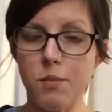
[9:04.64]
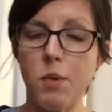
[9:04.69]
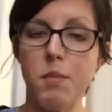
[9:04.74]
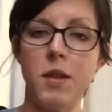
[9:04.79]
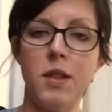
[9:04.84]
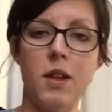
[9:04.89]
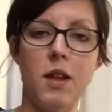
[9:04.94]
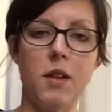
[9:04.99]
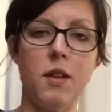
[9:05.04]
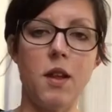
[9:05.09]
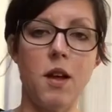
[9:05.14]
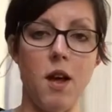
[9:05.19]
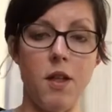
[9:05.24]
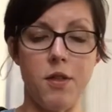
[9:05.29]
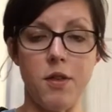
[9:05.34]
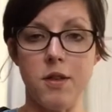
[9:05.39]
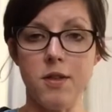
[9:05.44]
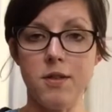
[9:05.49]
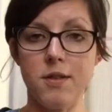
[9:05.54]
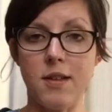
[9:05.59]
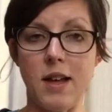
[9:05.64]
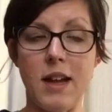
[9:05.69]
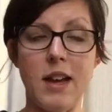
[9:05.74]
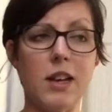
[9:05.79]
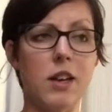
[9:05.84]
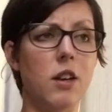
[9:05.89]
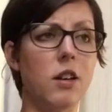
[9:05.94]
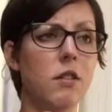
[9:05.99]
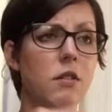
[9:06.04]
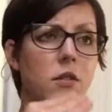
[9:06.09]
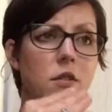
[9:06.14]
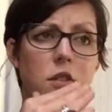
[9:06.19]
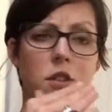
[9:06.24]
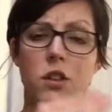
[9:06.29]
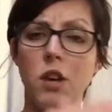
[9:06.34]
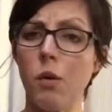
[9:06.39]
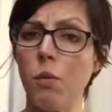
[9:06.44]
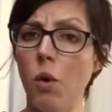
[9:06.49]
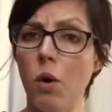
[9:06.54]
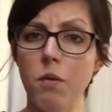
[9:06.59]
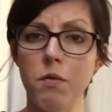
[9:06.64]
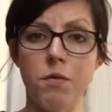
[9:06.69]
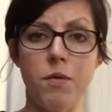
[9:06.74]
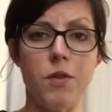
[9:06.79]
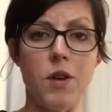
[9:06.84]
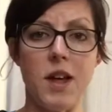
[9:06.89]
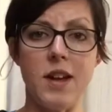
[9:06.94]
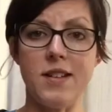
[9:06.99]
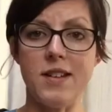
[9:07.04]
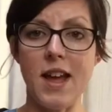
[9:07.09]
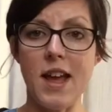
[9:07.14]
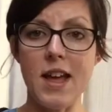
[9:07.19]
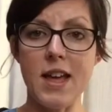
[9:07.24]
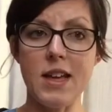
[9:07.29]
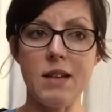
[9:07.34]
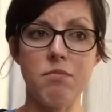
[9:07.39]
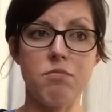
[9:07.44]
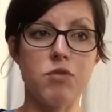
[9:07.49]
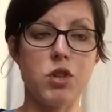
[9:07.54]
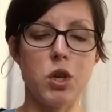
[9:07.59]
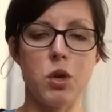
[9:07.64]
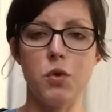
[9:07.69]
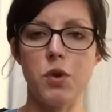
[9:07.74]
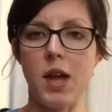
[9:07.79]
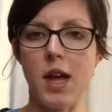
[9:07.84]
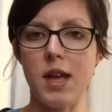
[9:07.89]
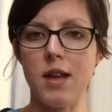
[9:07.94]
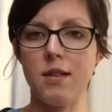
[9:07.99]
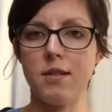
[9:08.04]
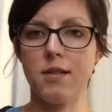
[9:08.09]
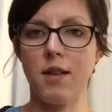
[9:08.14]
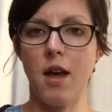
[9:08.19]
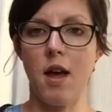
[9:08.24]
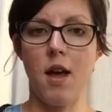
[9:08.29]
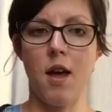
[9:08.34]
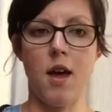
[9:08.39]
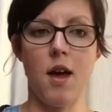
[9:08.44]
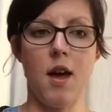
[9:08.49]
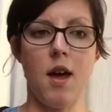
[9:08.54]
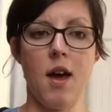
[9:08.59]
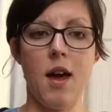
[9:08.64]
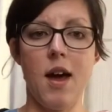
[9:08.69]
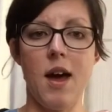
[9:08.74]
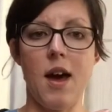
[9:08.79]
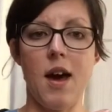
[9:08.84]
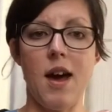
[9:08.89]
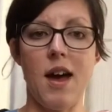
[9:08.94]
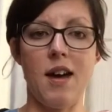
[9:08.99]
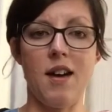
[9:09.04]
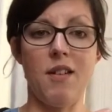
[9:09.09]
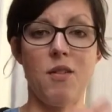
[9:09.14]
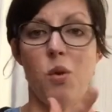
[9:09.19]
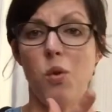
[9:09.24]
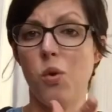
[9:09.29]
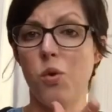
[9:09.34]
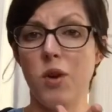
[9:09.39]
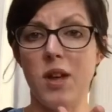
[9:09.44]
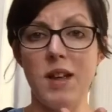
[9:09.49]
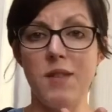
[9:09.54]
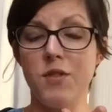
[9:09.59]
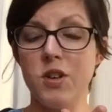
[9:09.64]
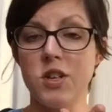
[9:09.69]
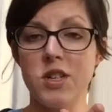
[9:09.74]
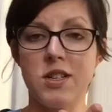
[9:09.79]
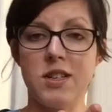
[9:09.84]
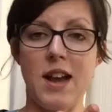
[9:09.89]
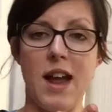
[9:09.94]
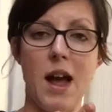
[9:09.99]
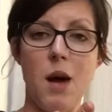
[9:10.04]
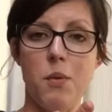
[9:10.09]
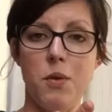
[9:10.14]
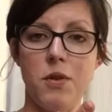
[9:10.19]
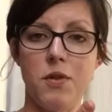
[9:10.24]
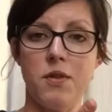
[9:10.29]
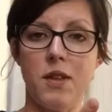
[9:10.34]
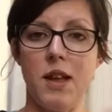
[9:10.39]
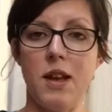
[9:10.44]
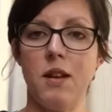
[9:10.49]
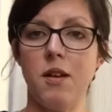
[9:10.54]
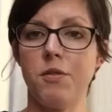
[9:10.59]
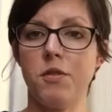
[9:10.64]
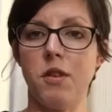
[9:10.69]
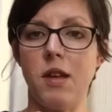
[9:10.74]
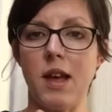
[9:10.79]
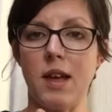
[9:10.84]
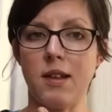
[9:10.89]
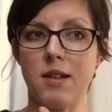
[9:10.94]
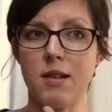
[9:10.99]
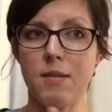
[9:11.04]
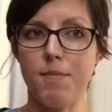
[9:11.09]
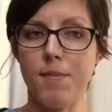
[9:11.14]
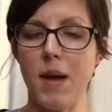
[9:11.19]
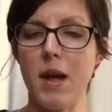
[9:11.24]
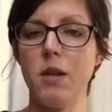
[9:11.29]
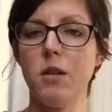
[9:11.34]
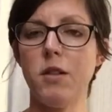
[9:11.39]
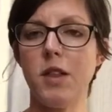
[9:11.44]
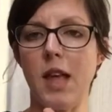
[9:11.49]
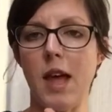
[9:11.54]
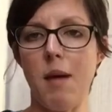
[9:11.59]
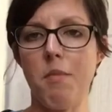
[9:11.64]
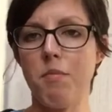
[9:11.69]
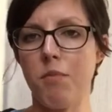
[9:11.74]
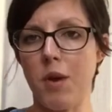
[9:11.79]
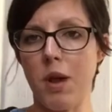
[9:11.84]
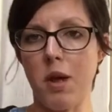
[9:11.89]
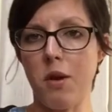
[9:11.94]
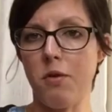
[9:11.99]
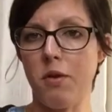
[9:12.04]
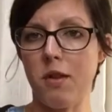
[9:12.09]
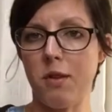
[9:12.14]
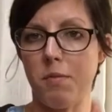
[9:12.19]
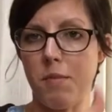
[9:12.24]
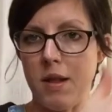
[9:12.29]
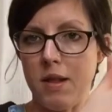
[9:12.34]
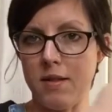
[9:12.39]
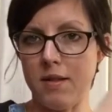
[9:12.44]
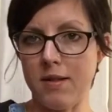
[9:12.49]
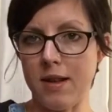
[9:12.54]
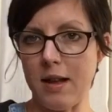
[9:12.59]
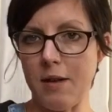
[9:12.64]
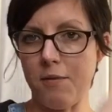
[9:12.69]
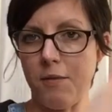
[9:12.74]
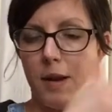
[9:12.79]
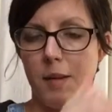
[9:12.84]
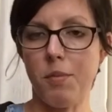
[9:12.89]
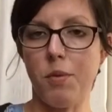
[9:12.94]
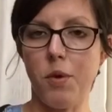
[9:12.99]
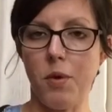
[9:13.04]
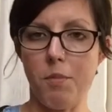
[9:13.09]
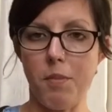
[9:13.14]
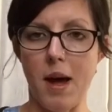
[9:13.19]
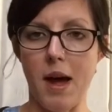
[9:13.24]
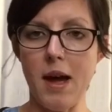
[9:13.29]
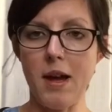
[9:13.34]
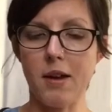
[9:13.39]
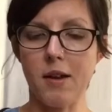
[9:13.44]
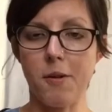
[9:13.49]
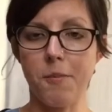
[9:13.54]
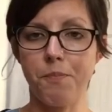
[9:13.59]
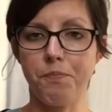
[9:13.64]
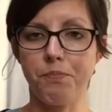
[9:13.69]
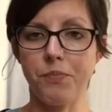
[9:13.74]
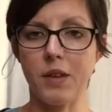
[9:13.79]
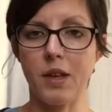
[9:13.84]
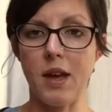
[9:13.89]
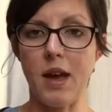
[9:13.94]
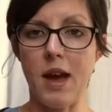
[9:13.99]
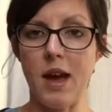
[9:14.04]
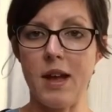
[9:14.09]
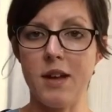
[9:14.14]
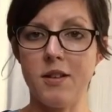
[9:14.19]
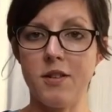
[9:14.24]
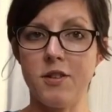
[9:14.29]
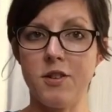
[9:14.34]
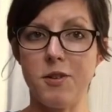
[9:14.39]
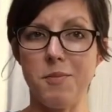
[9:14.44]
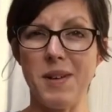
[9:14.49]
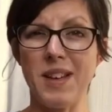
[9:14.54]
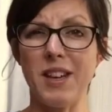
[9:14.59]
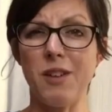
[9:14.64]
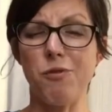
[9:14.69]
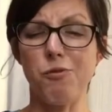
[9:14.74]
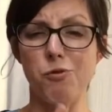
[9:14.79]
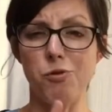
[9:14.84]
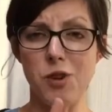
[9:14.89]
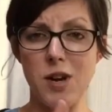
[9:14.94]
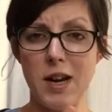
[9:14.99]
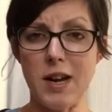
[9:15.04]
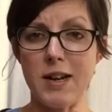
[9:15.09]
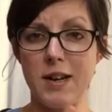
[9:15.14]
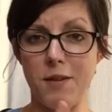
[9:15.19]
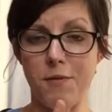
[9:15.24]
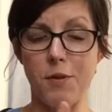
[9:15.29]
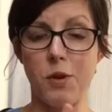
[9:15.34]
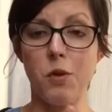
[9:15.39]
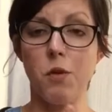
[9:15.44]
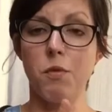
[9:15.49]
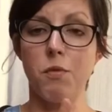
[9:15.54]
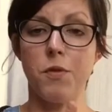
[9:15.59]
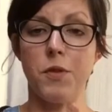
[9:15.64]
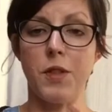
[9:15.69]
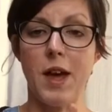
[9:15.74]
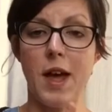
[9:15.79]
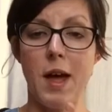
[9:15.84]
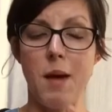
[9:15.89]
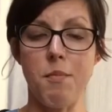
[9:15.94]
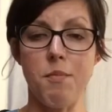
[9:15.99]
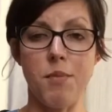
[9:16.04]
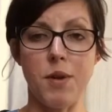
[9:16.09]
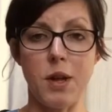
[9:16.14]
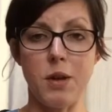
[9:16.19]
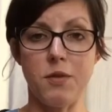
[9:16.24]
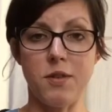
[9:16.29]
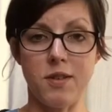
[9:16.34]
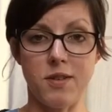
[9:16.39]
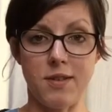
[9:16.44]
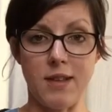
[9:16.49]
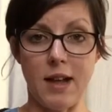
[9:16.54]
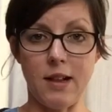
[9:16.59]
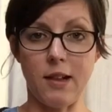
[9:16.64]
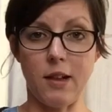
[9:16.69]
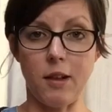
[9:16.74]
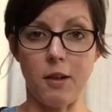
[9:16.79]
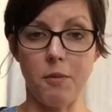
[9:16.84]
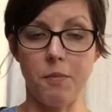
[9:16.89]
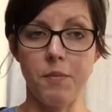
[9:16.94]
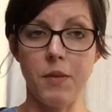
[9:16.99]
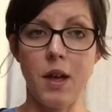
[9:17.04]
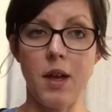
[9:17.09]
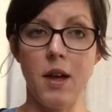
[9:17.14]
women than others, and it can go on for a day, 2 days, or even just hours, enough to expel the embryo that's been safely put back and to make it really difficult for that embryo to settle.